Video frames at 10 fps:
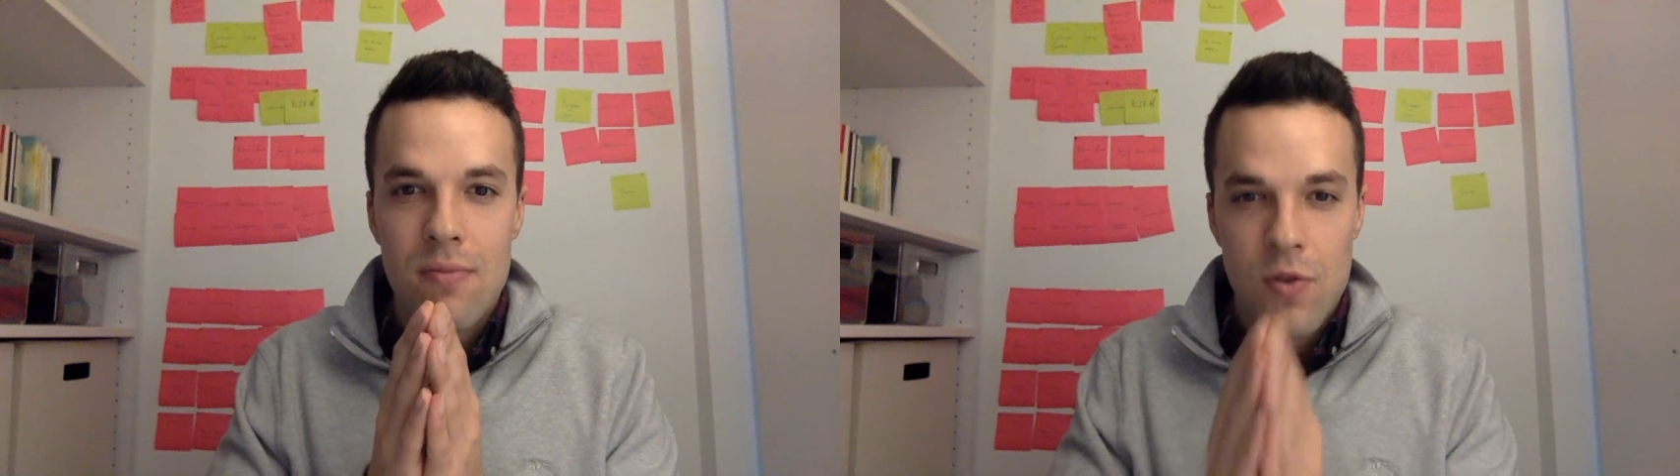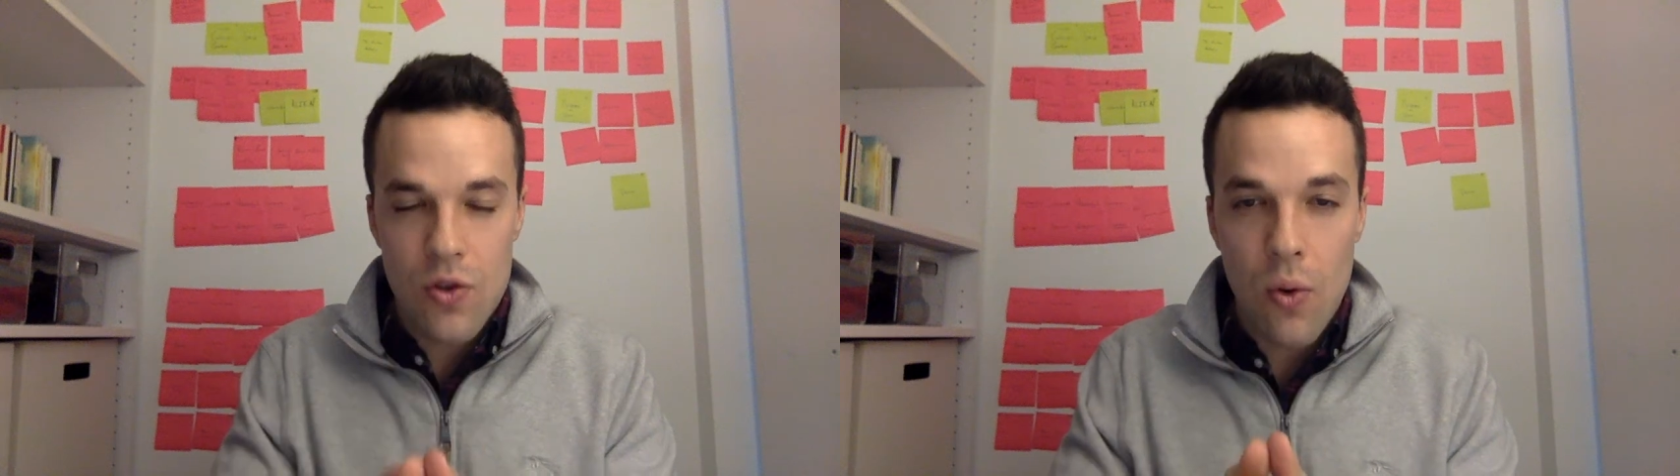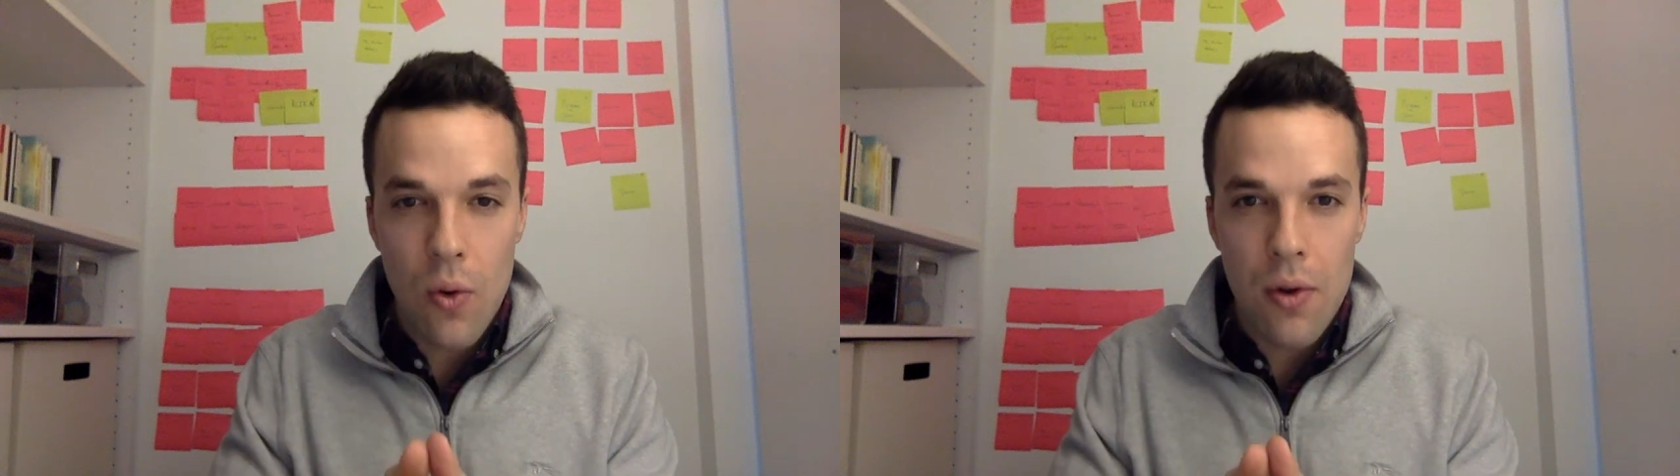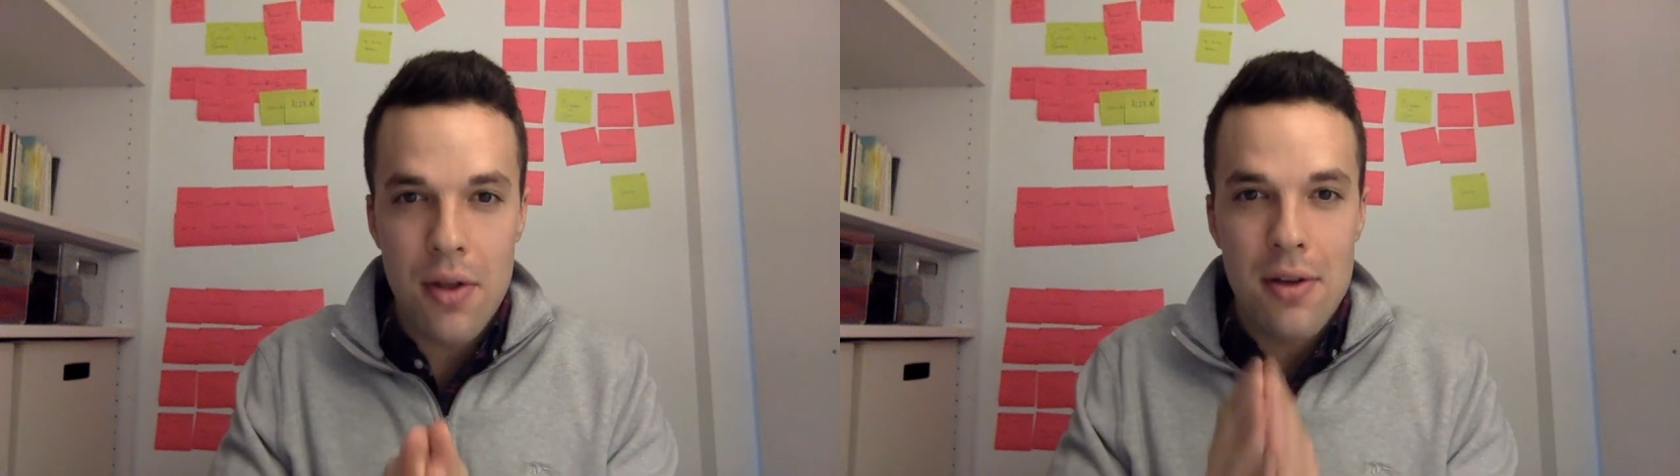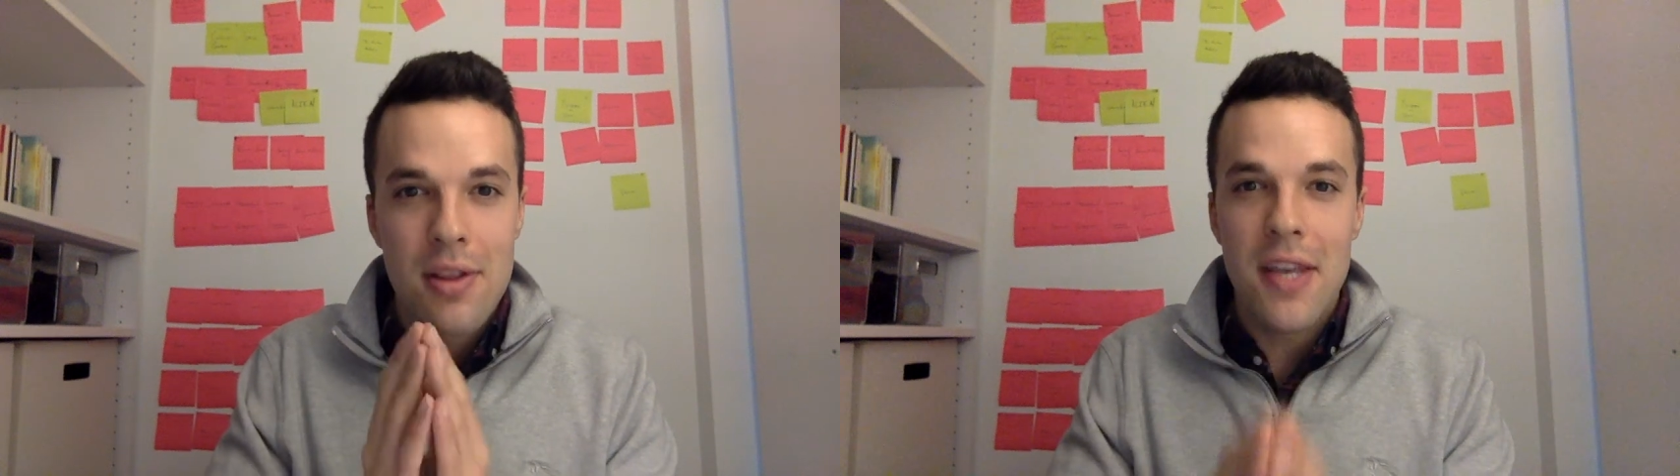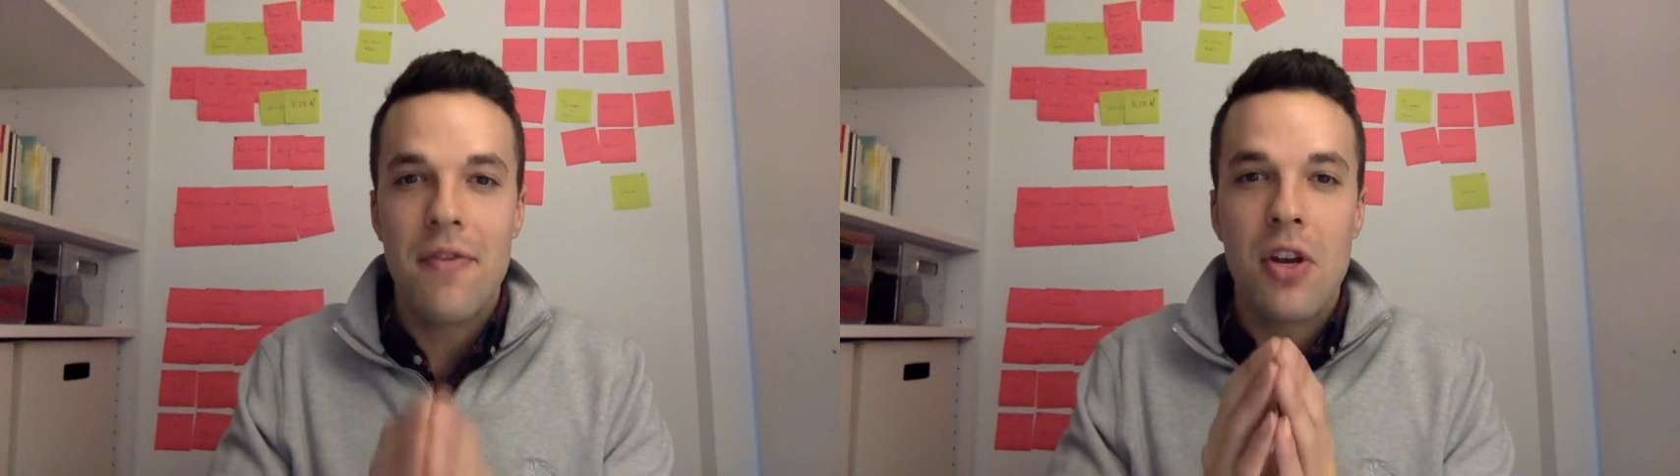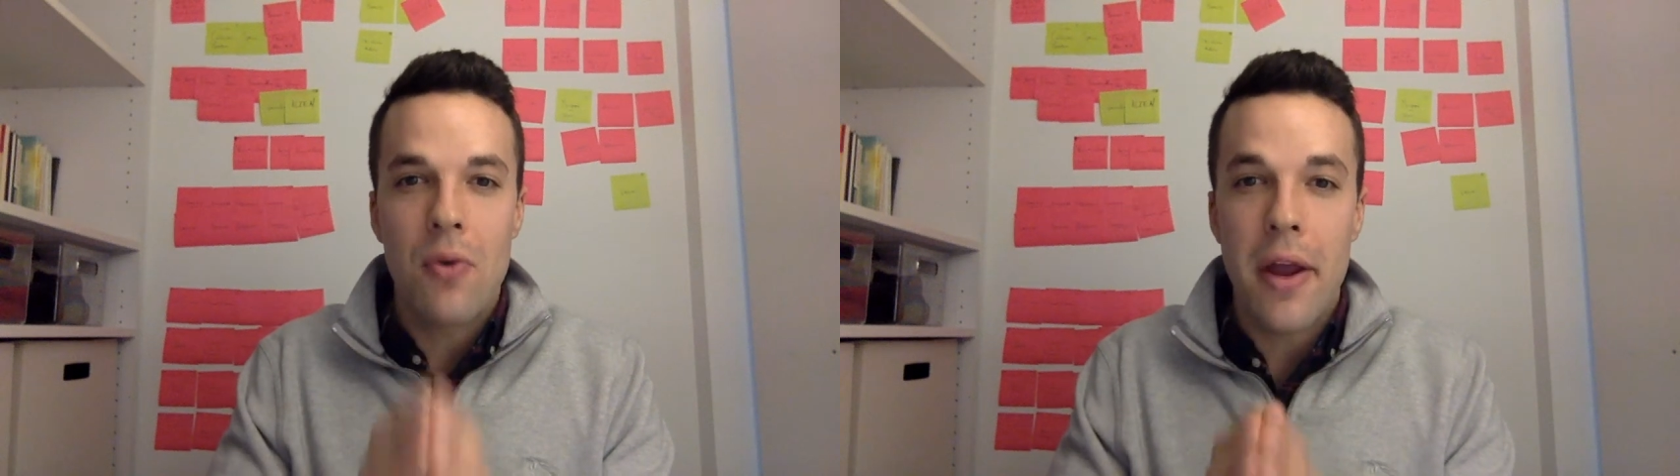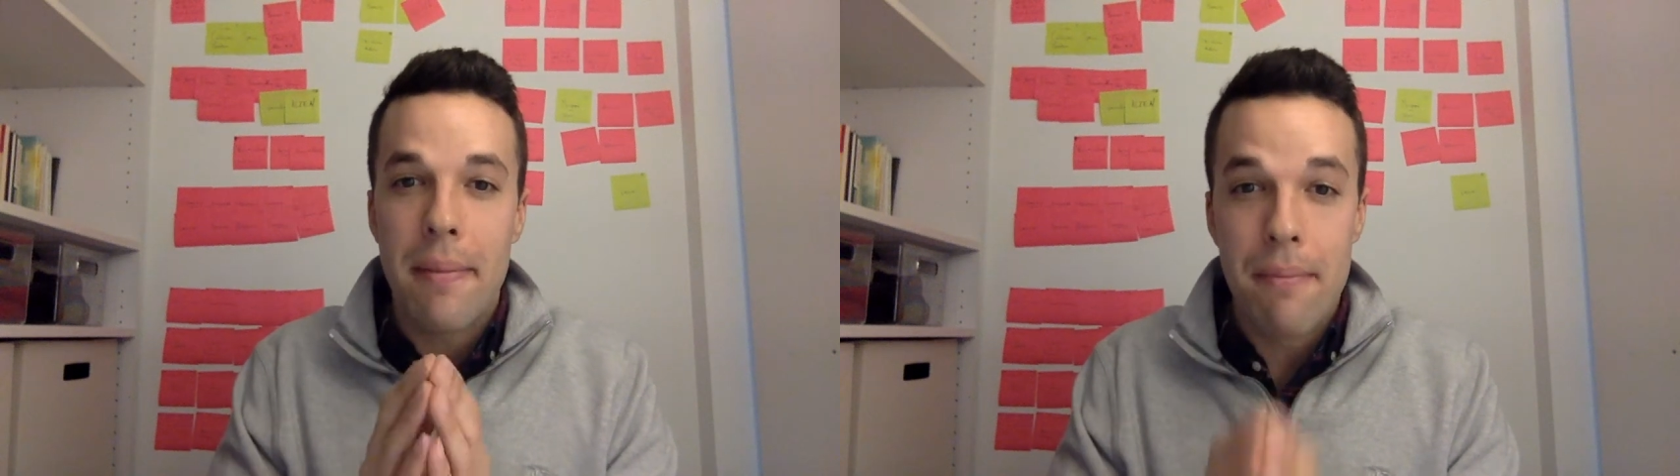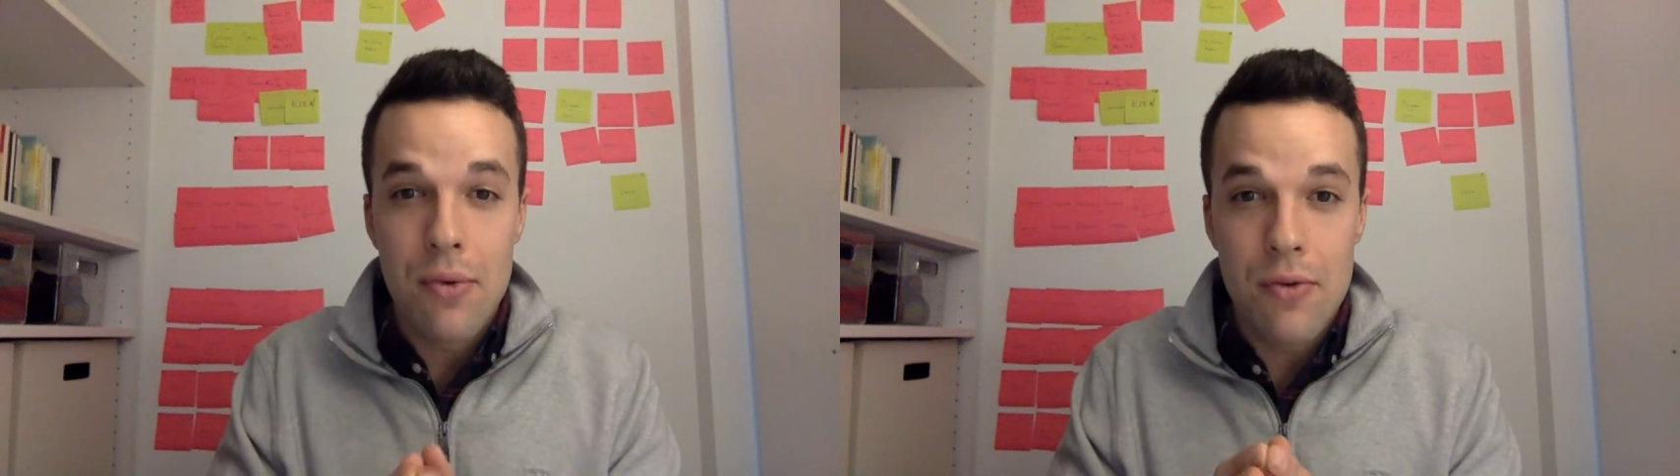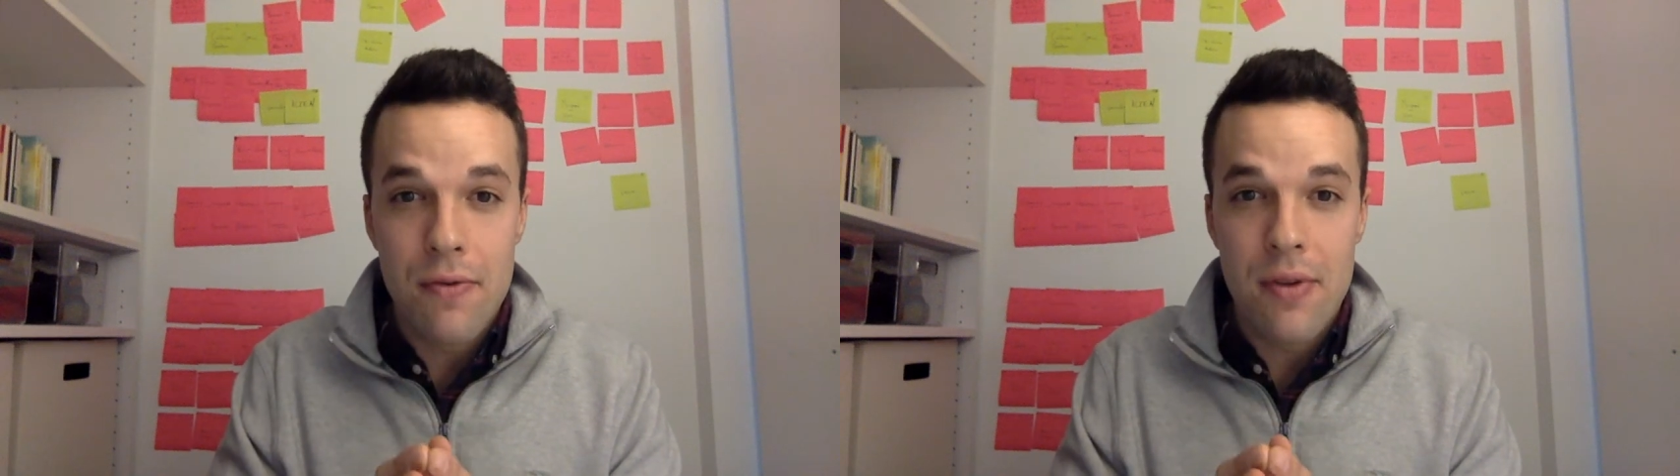story, live a great
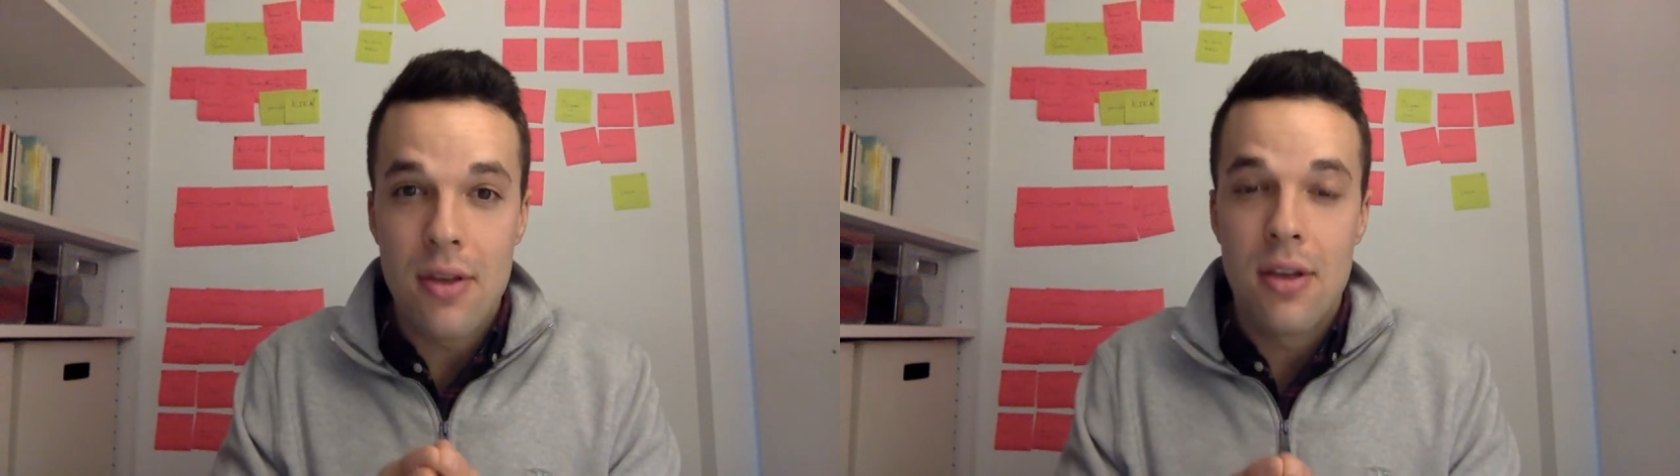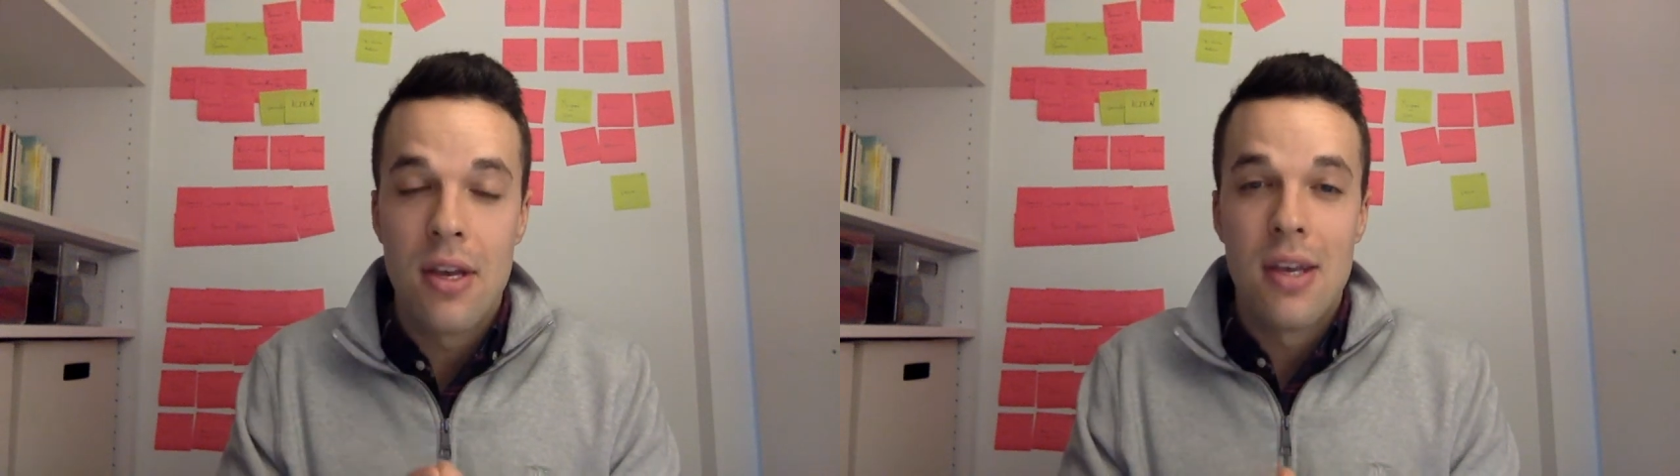movie,